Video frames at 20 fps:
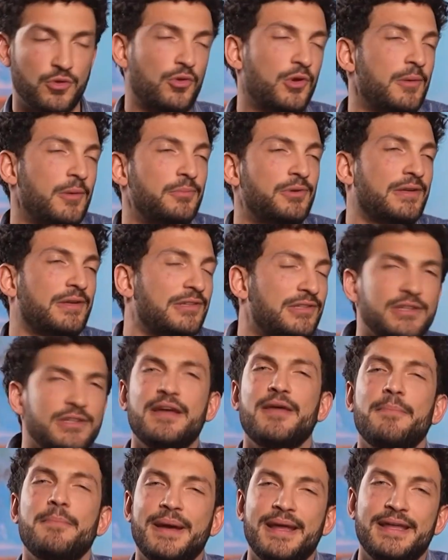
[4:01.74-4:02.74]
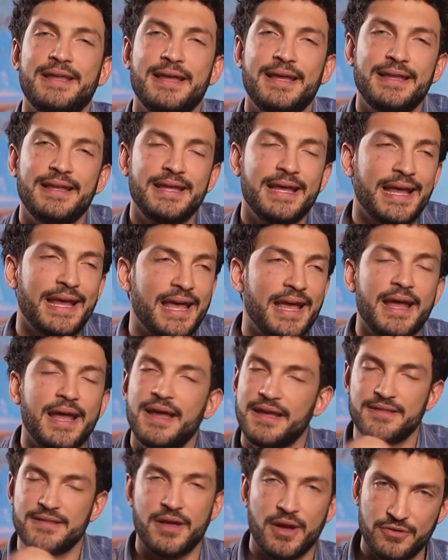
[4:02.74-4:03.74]
droplets suspended in the
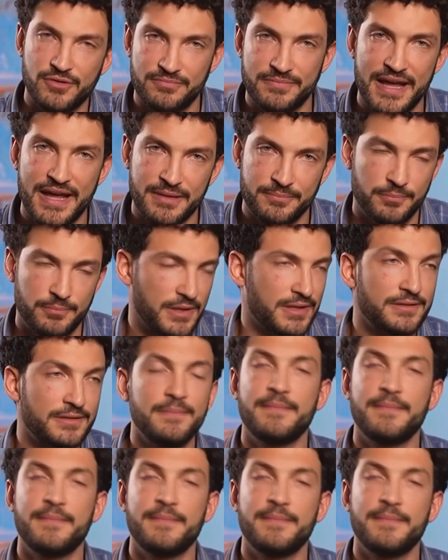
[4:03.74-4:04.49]
air, not vapor.